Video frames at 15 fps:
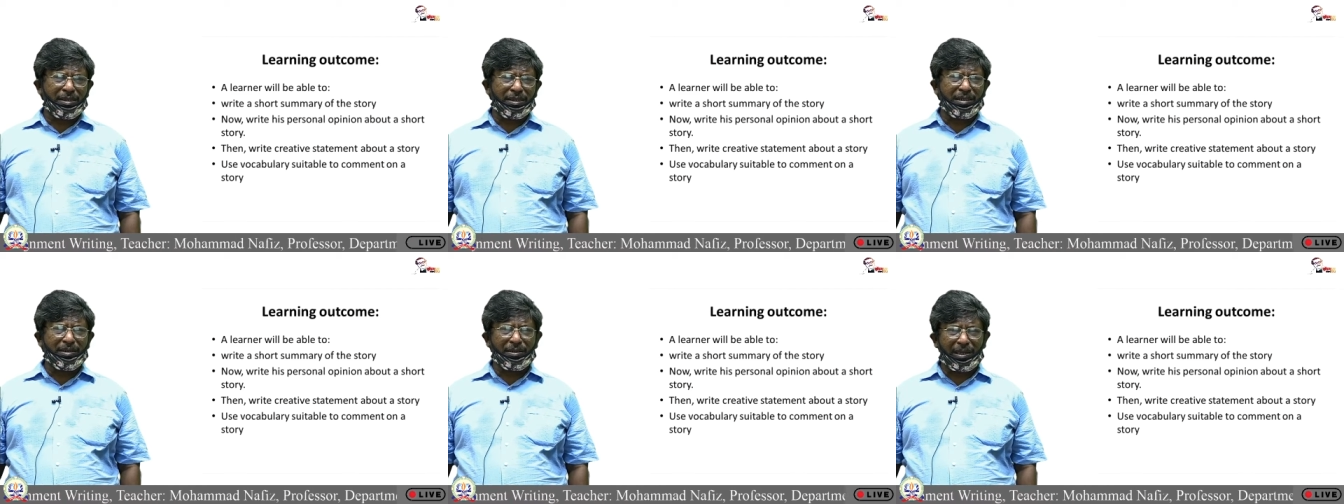
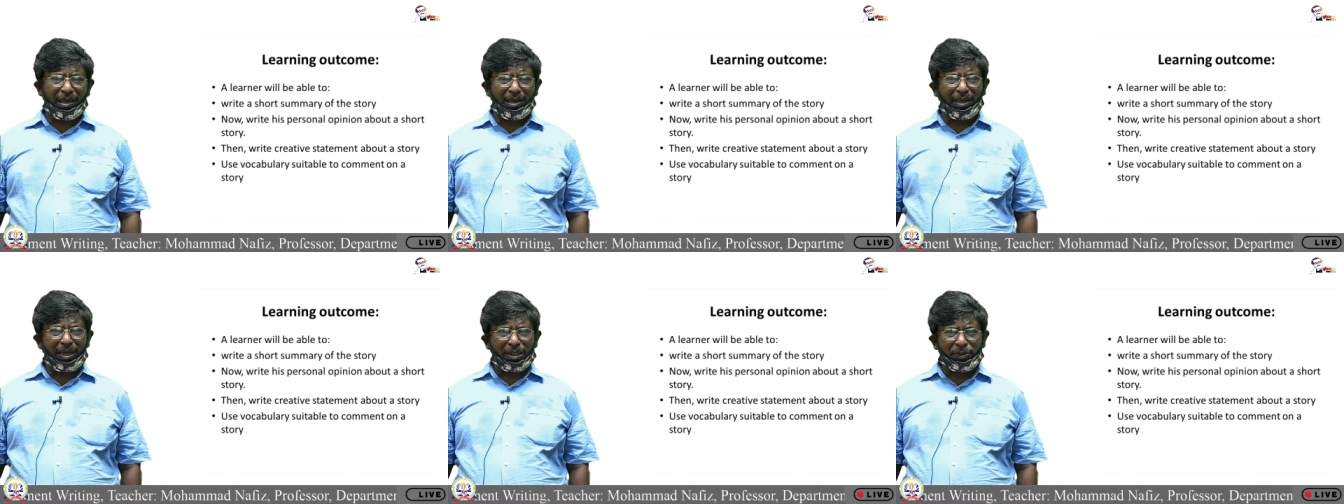the
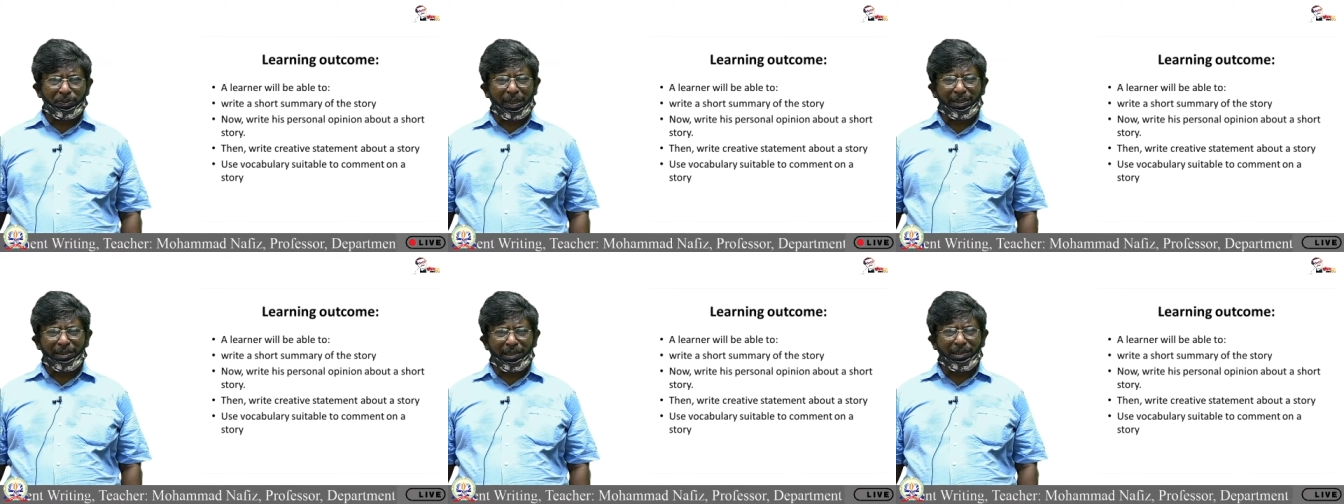
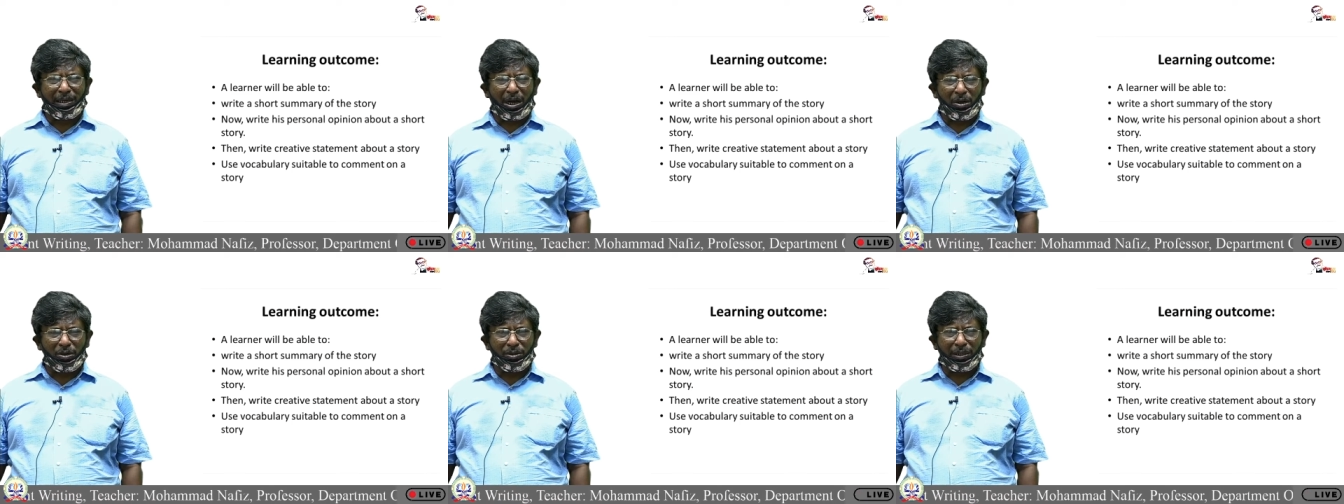expected
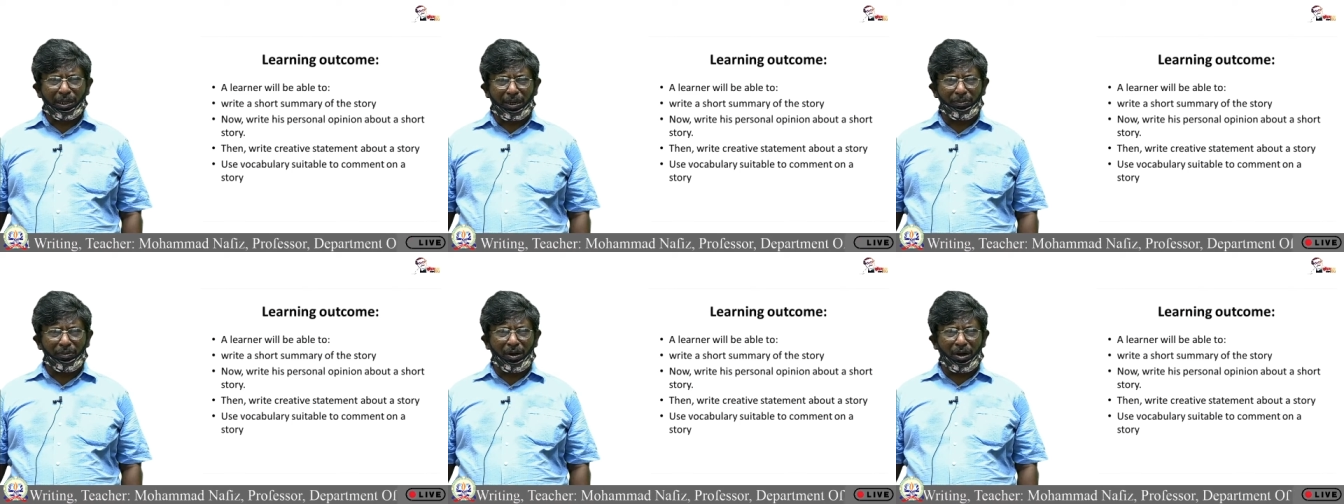
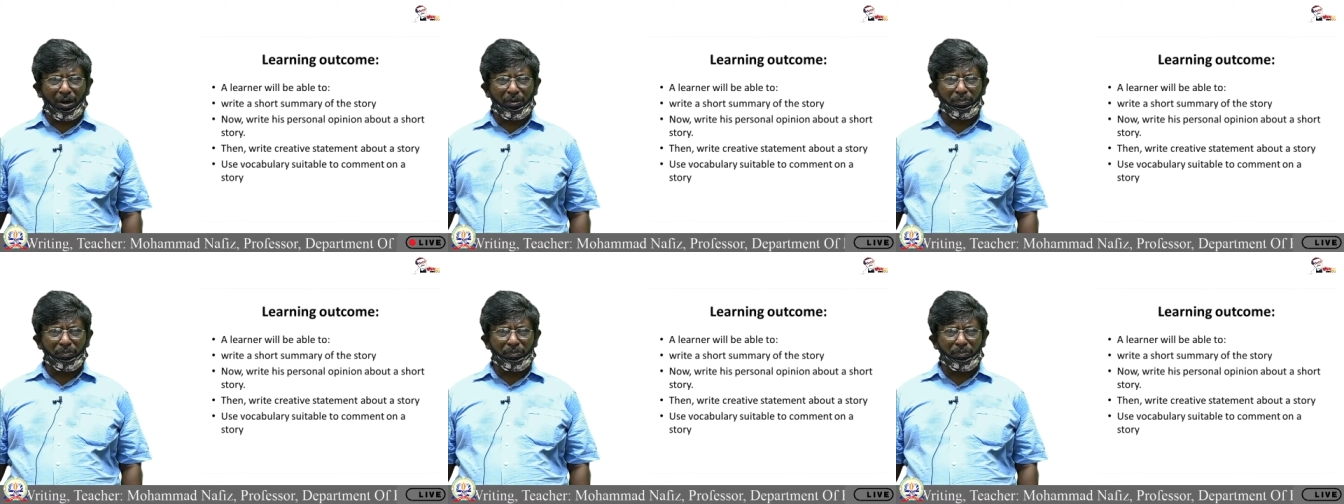outcome of